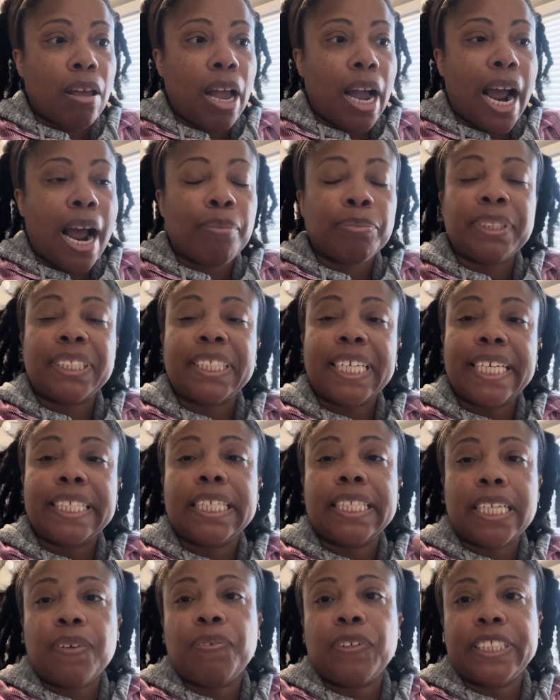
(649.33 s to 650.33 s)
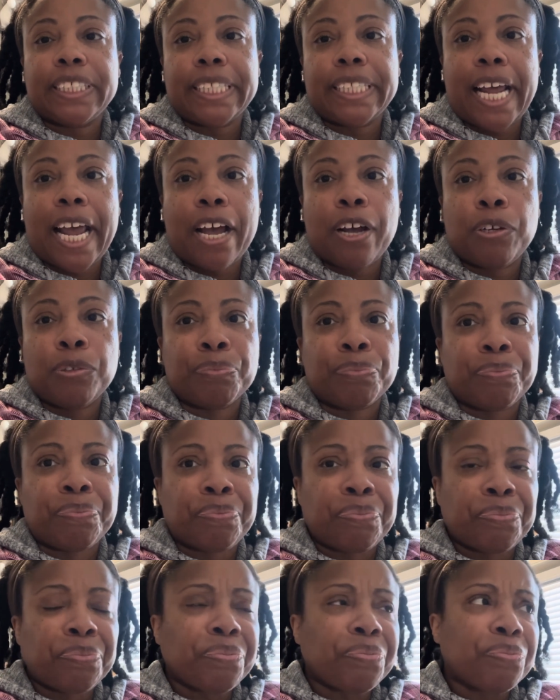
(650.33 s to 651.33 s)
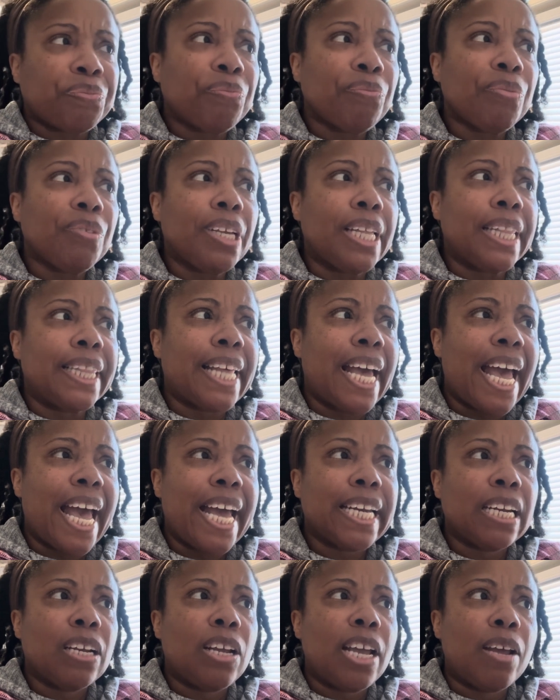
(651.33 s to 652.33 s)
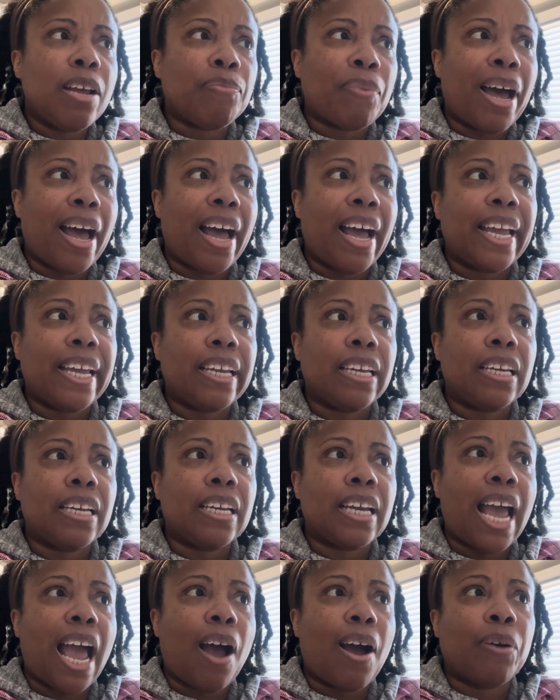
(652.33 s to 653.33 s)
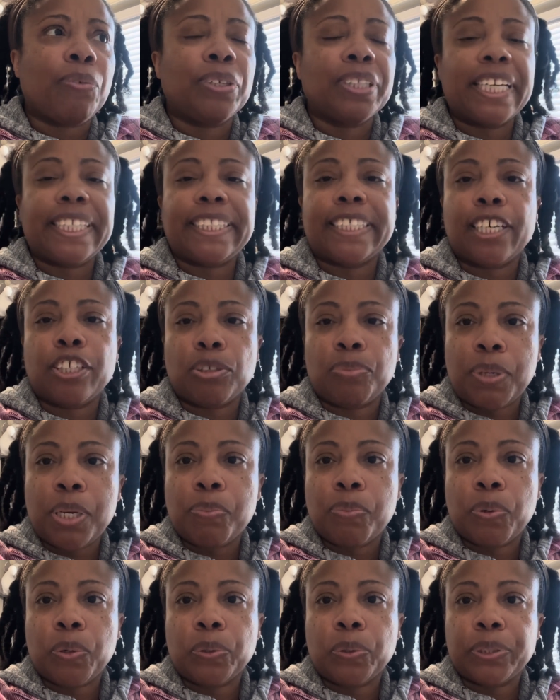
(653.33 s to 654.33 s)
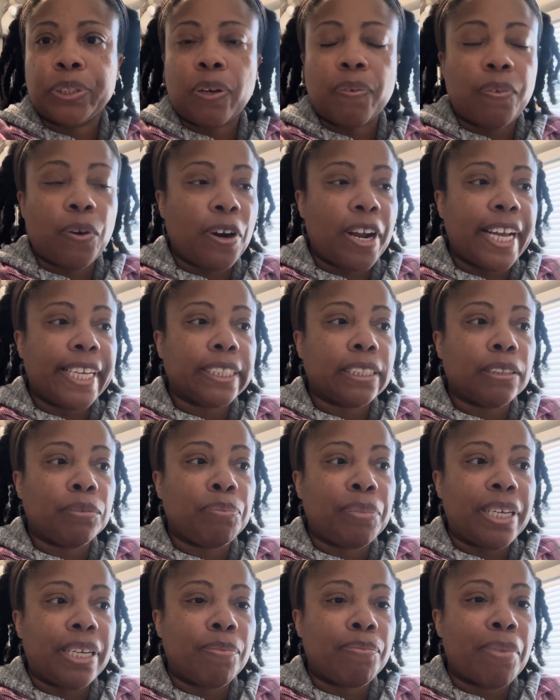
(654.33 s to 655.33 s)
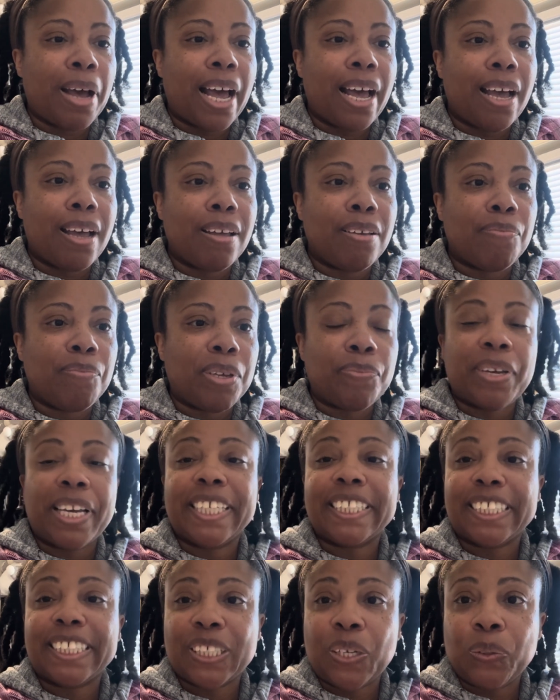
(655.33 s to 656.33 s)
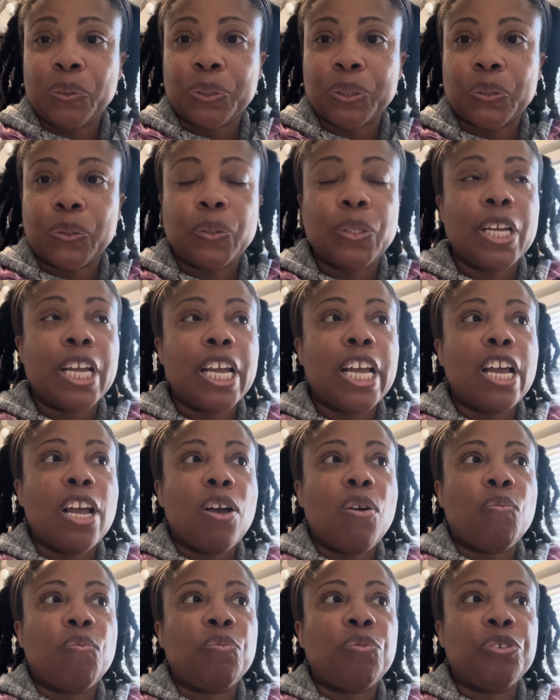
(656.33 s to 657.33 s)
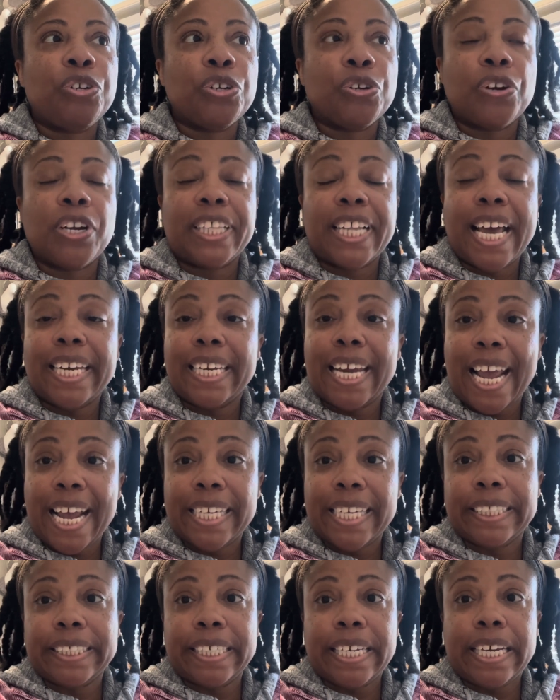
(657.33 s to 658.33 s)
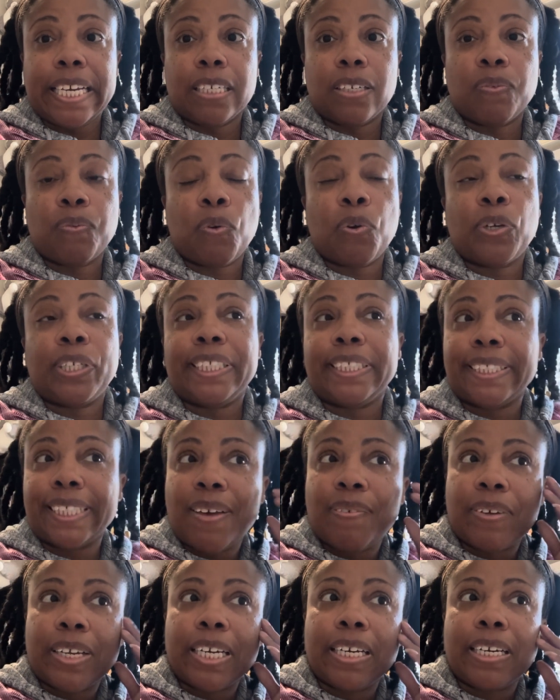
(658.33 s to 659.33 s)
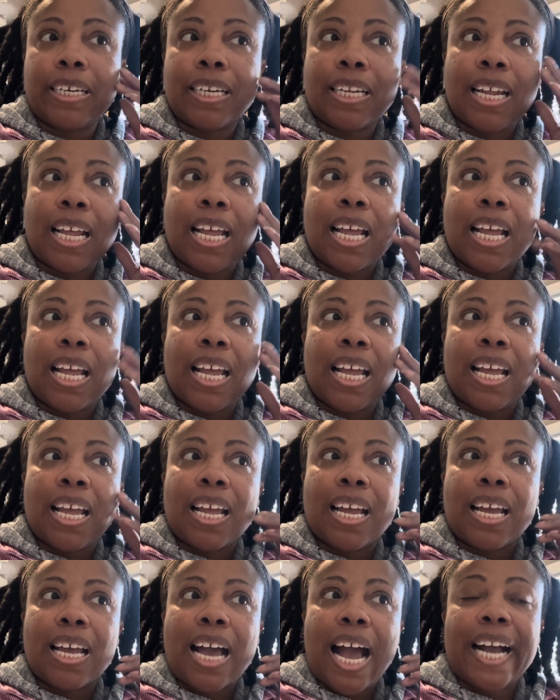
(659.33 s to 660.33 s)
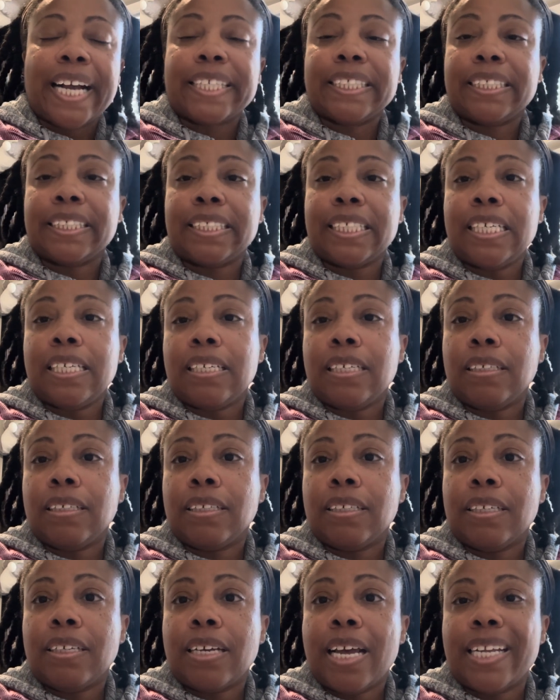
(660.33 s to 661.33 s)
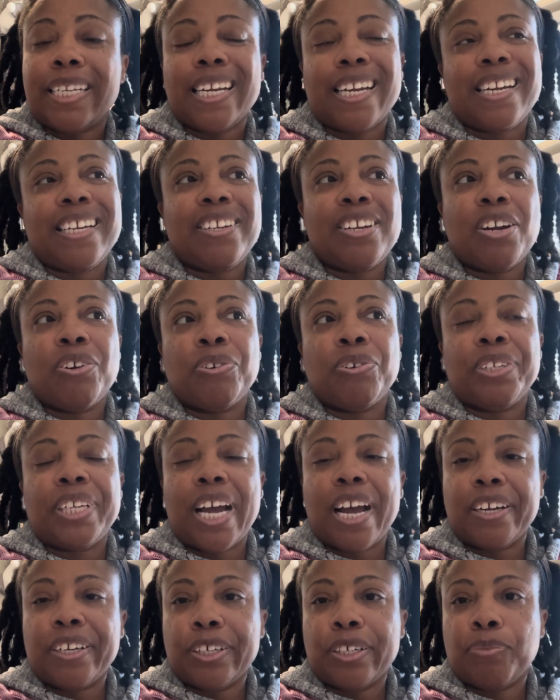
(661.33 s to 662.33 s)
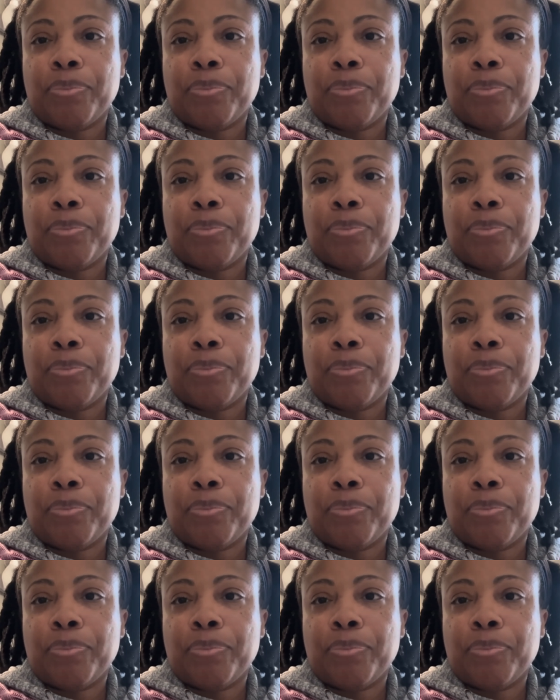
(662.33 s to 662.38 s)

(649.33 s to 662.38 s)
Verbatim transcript: I'm seeing the difference now that in my, how I relate to other people, so far as me, my, me being social, during that 18 to 47, I could see, and then, you know, younger,